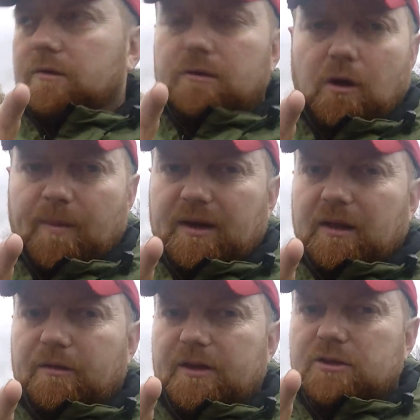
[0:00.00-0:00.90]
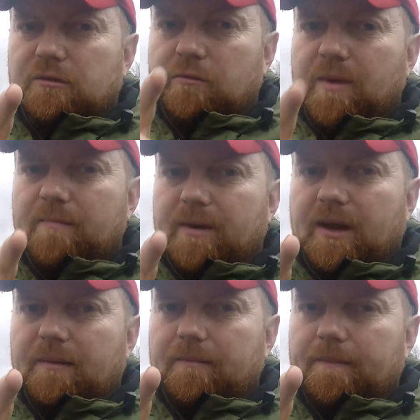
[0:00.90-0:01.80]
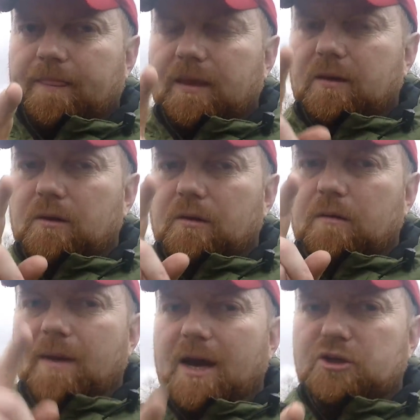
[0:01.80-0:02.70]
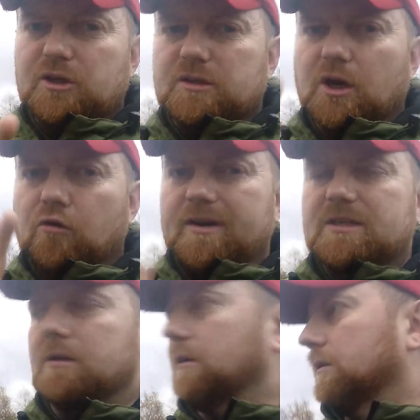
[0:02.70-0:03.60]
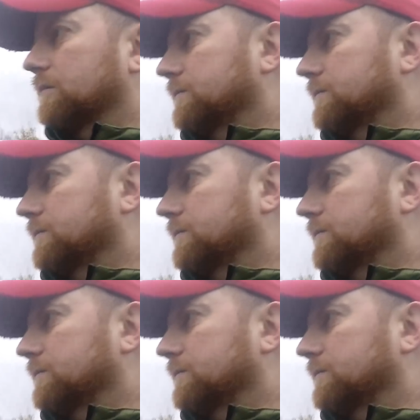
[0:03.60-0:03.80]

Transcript: Not a bad little thing to remember, that the margins are critical.